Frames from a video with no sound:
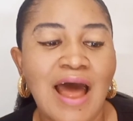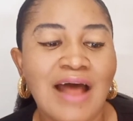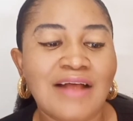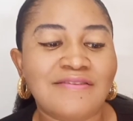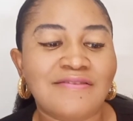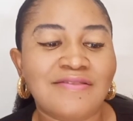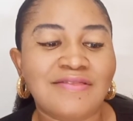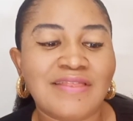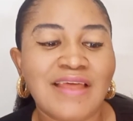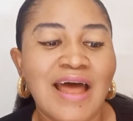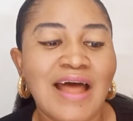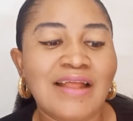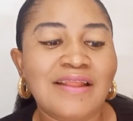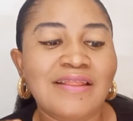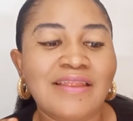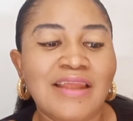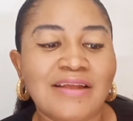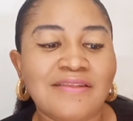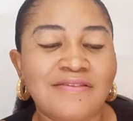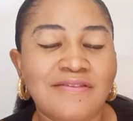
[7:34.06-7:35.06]

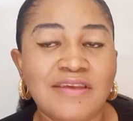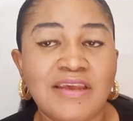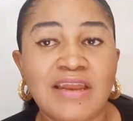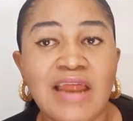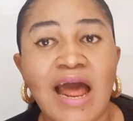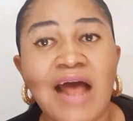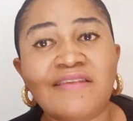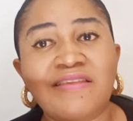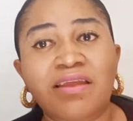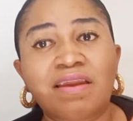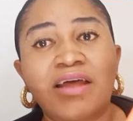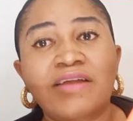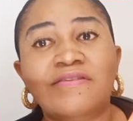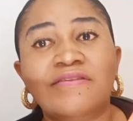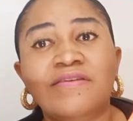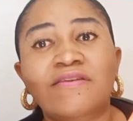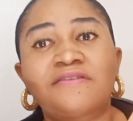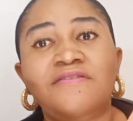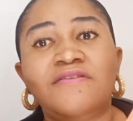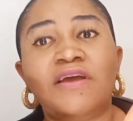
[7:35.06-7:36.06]

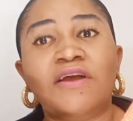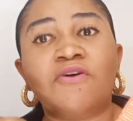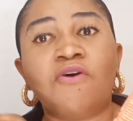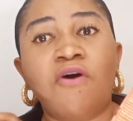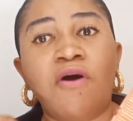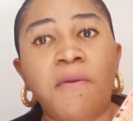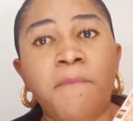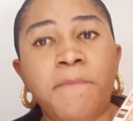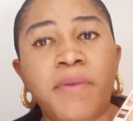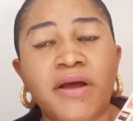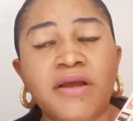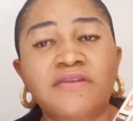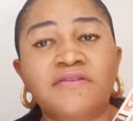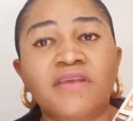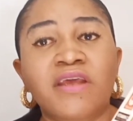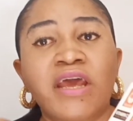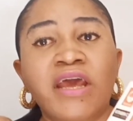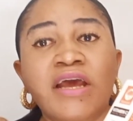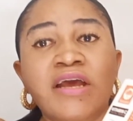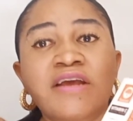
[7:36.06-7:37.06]
Astaxanthin is a compound,
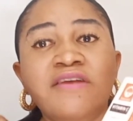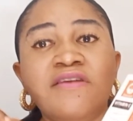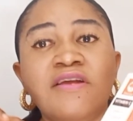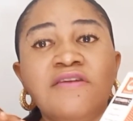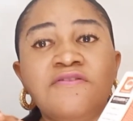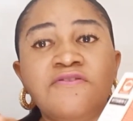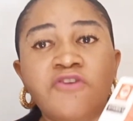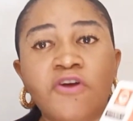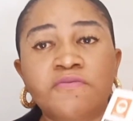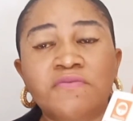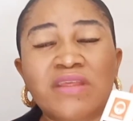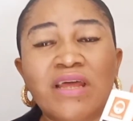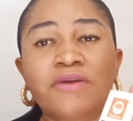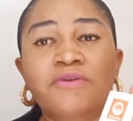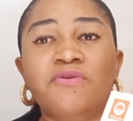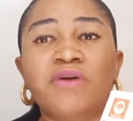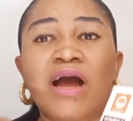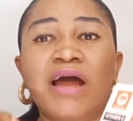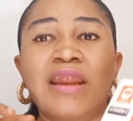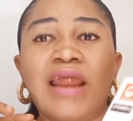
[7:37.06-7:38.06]
is a
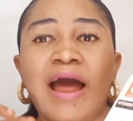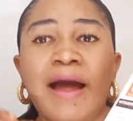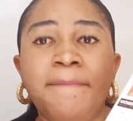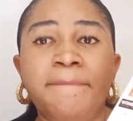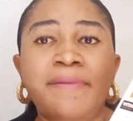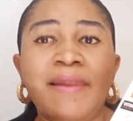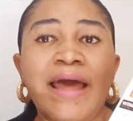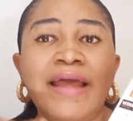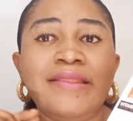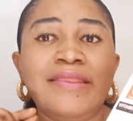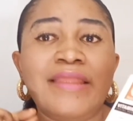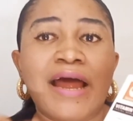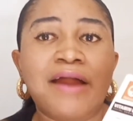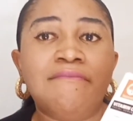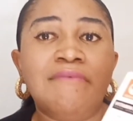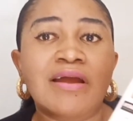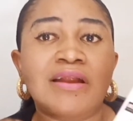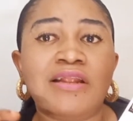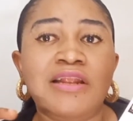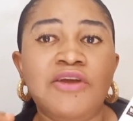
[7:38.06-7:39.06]
substance you can apply
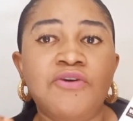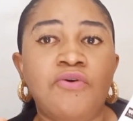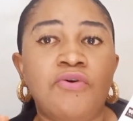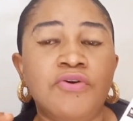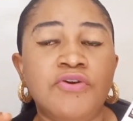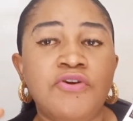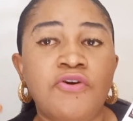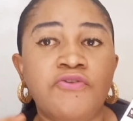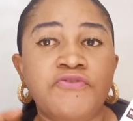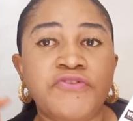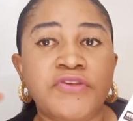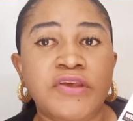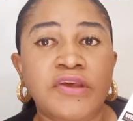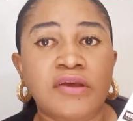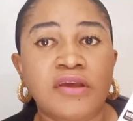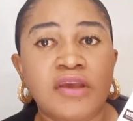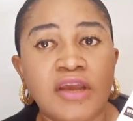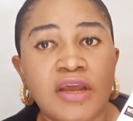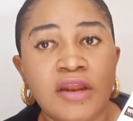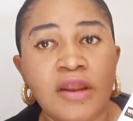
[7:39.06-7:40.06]
directly on your
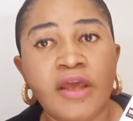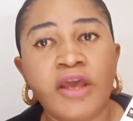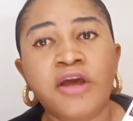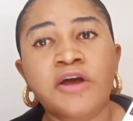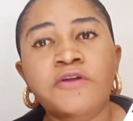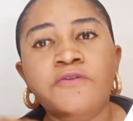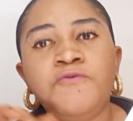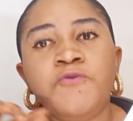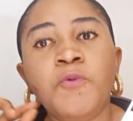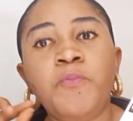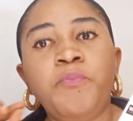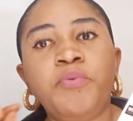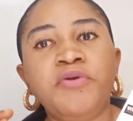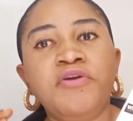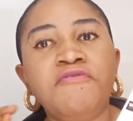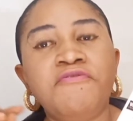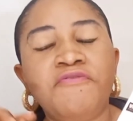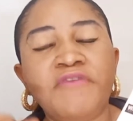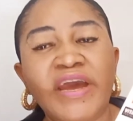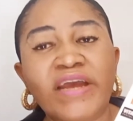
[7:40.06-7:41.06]
skin to
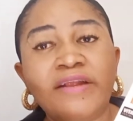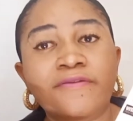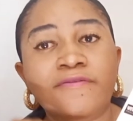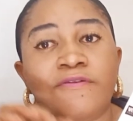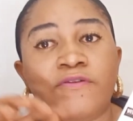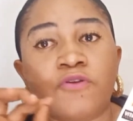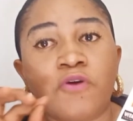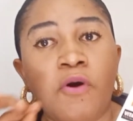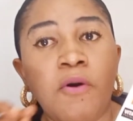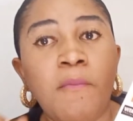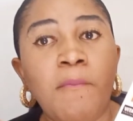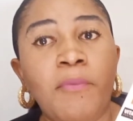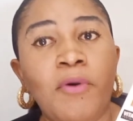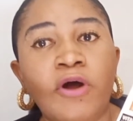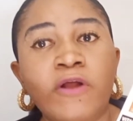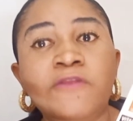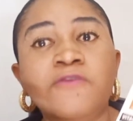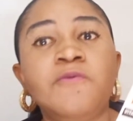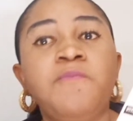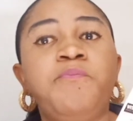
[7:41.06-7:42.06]
prevent
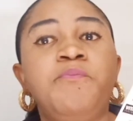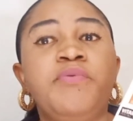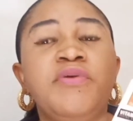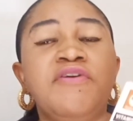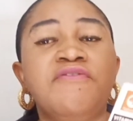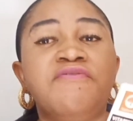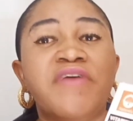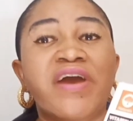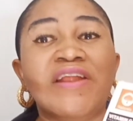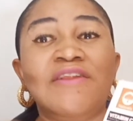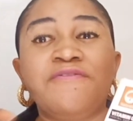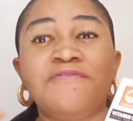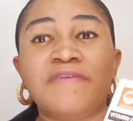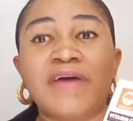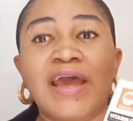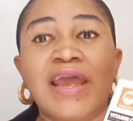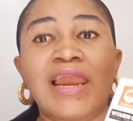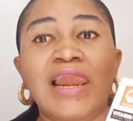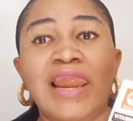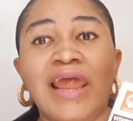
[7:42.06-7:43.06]
sunburn, to prevent
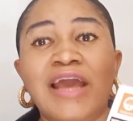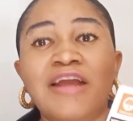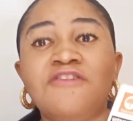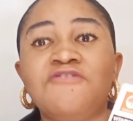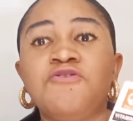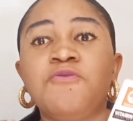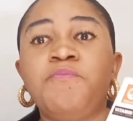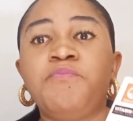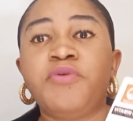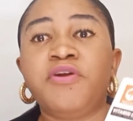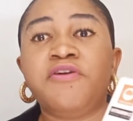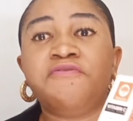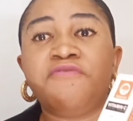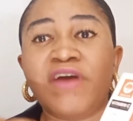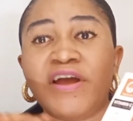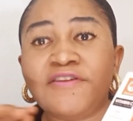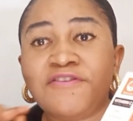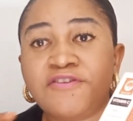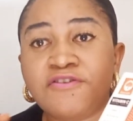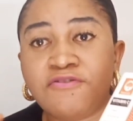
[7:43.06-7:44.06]
fine lines, to
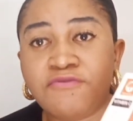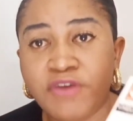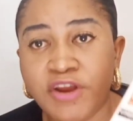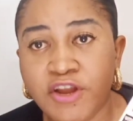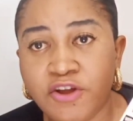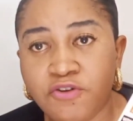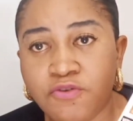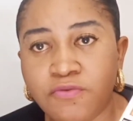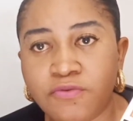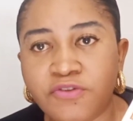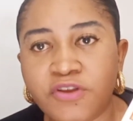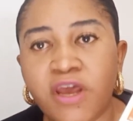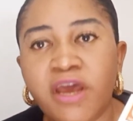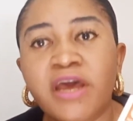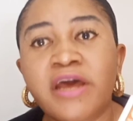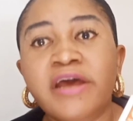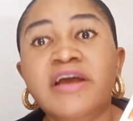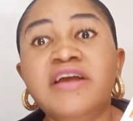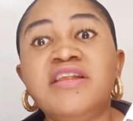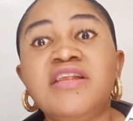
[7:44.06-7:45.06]
prevent wrinkles.
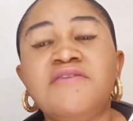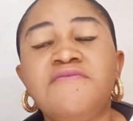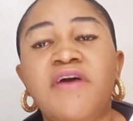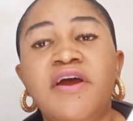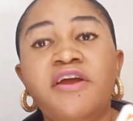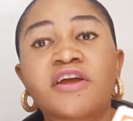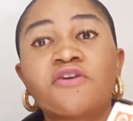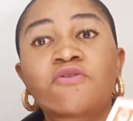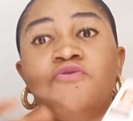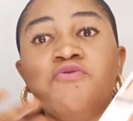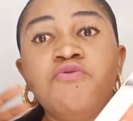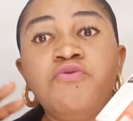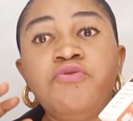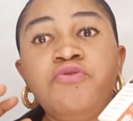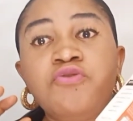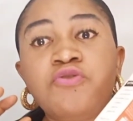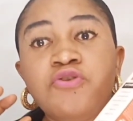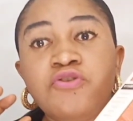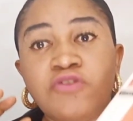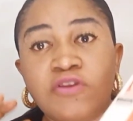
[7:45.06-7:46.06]
It's a
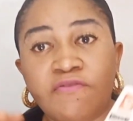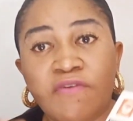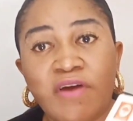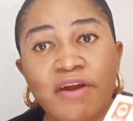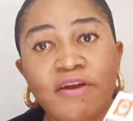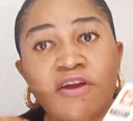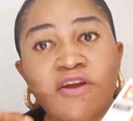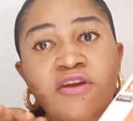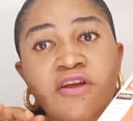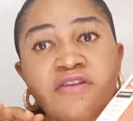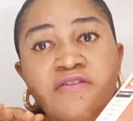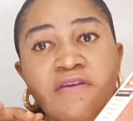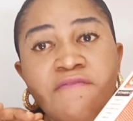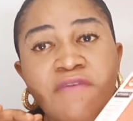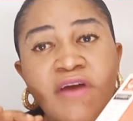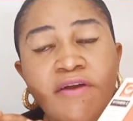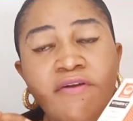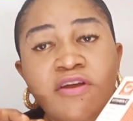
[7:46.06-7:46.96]
very